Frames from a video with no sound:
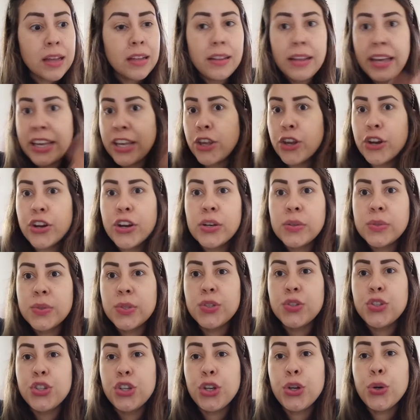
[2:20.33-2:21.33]
like, you're going
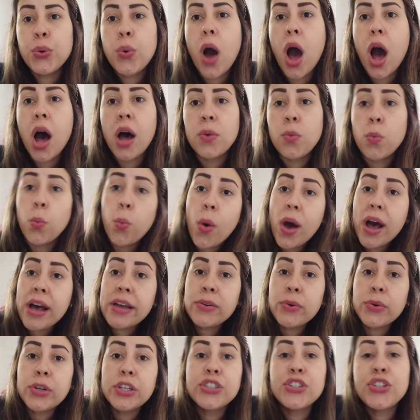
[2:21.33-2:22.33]
to chew on
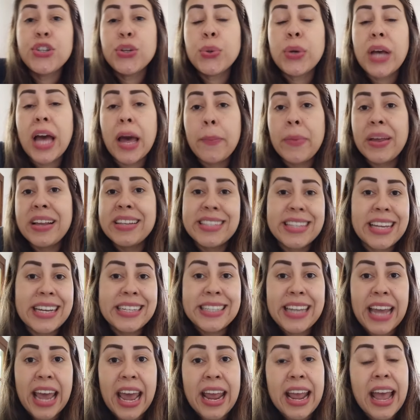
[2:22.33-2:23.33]
one or two gummies
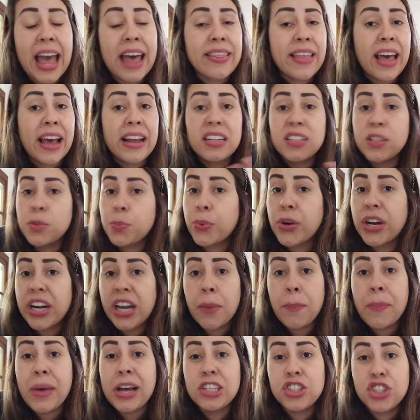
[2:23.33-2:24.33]
a day, and that is
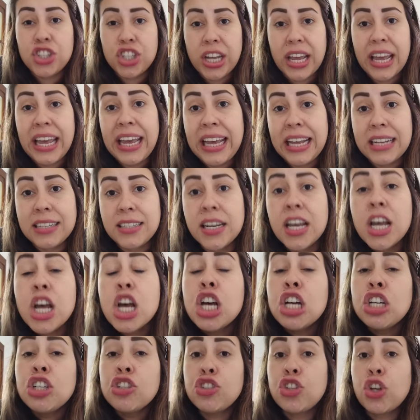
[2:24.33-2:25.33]
pretty much it.
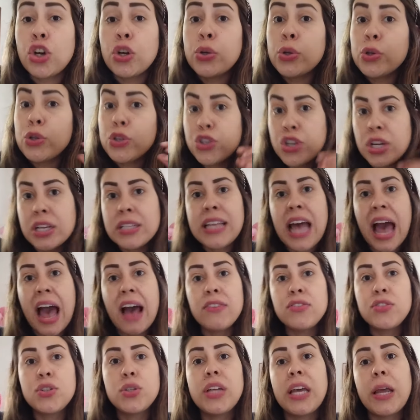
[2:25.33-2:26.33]
So you just
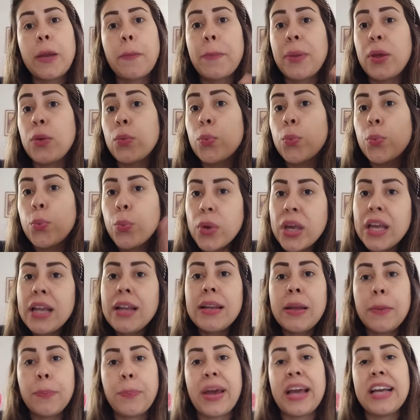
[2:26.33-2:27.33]
have to, like, be
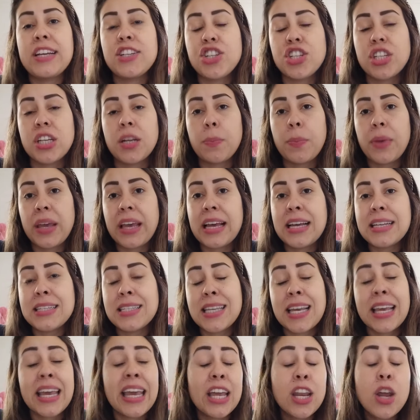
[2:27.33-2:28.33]
really patient,
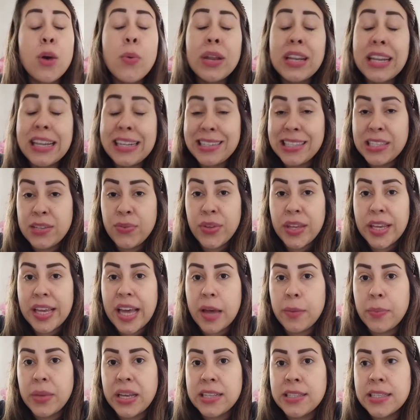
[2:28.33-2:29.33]
because the keto and ACV
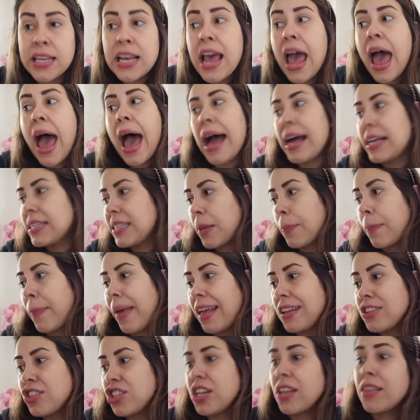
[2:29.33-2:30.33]
gummies, as I
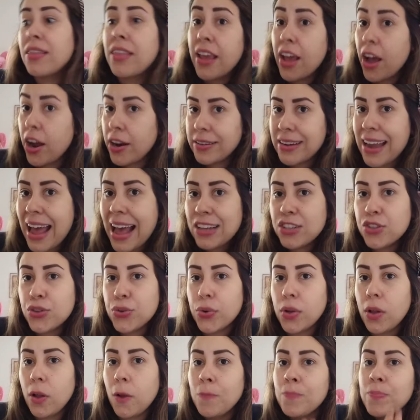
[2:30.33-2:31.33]
mentioned, they are
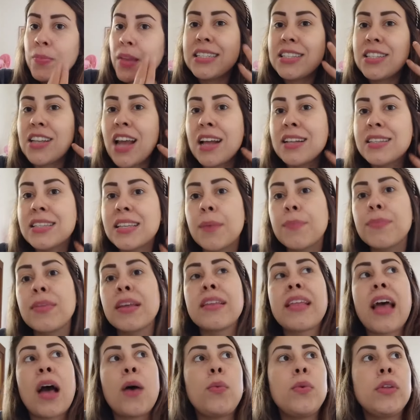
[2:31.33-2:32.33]
natural. It's not
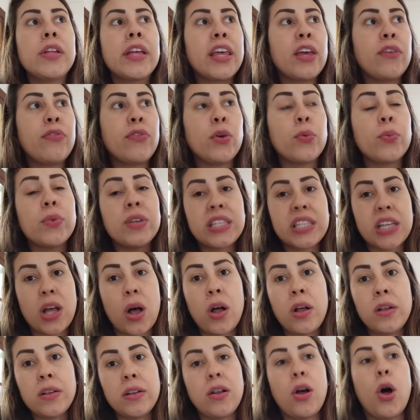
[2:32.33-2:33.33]
something that will give you
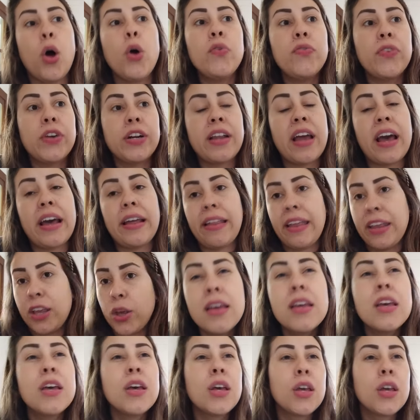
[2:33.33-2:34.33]
result overnight.